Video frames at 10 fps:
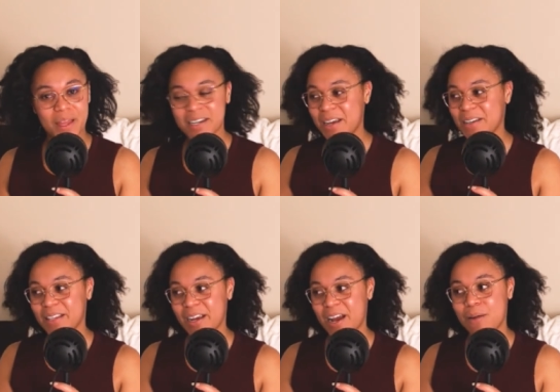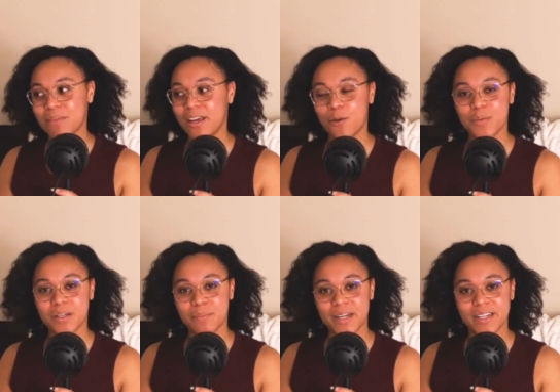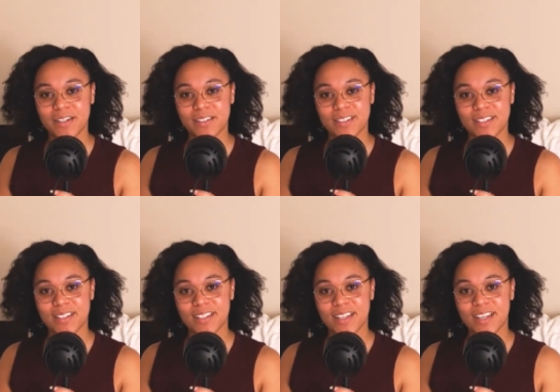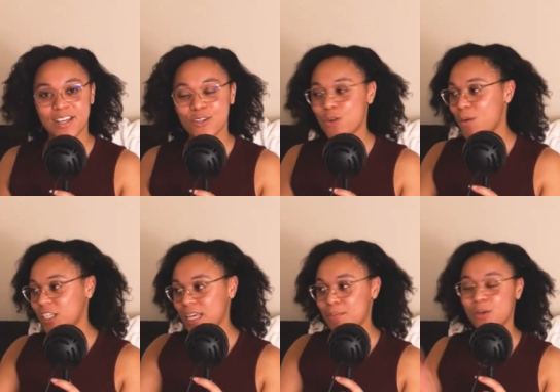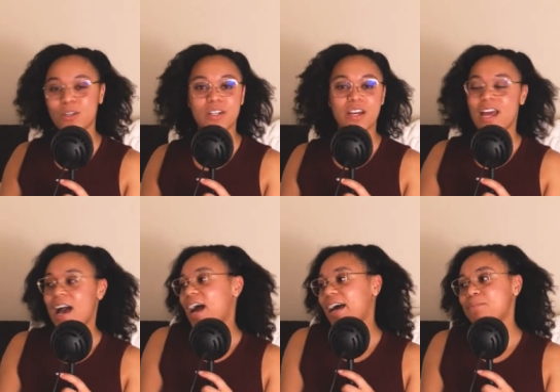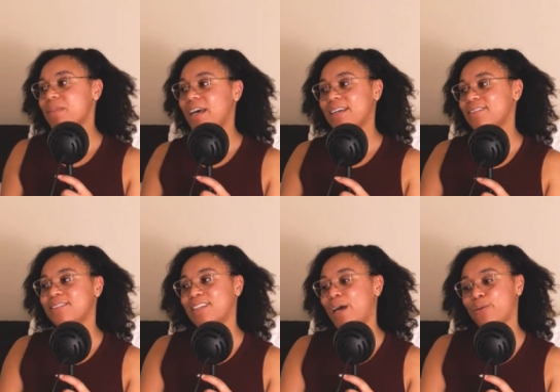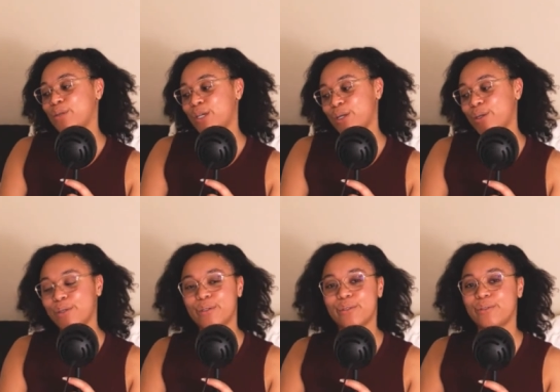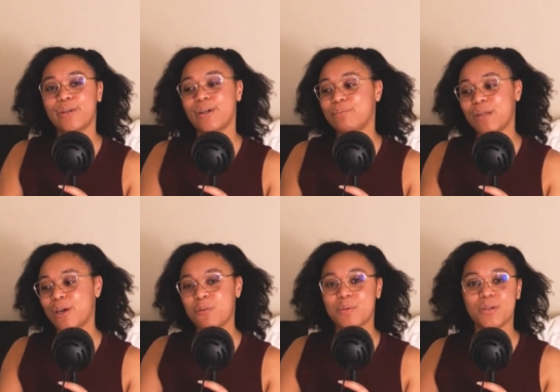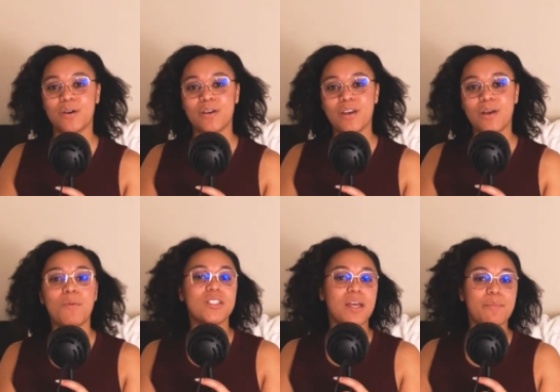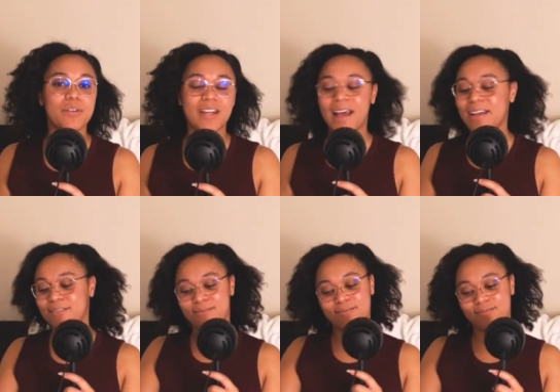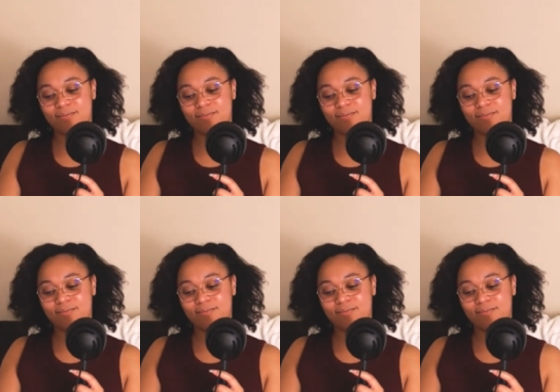Now you're like, I'm not helping anybody else. You're a multimillionaire. I don't care. I'm not helping y'all. Multi-billion,